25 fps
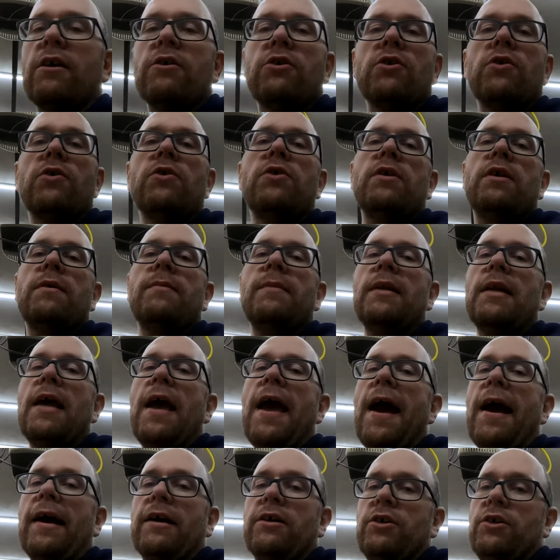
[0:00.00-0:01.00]
I'll show you them in
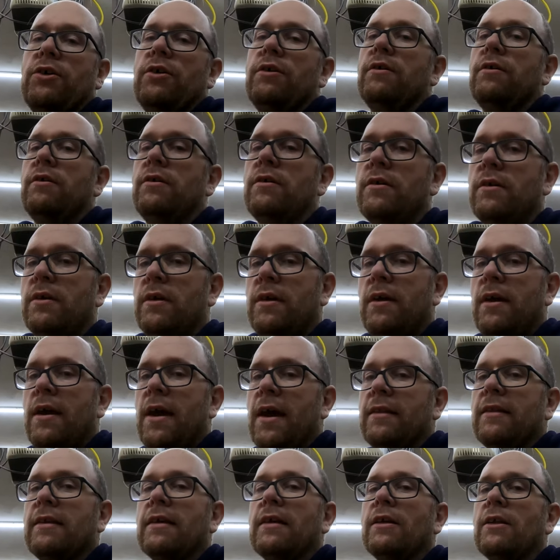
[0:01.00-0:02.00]
action
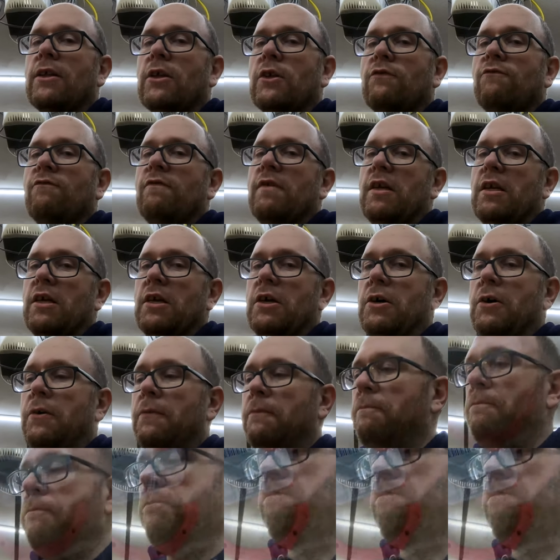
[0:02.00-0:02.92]
at the end of this video.